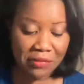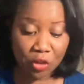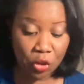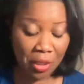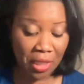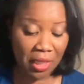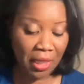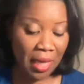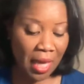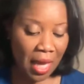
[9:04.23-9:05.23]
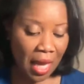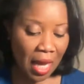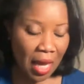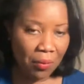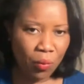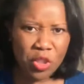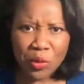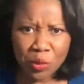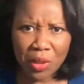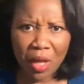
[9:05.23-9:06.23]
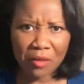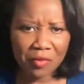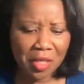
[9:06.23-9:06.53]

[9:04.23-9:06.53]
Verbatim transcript: and even cooking, um, which we do a lot of.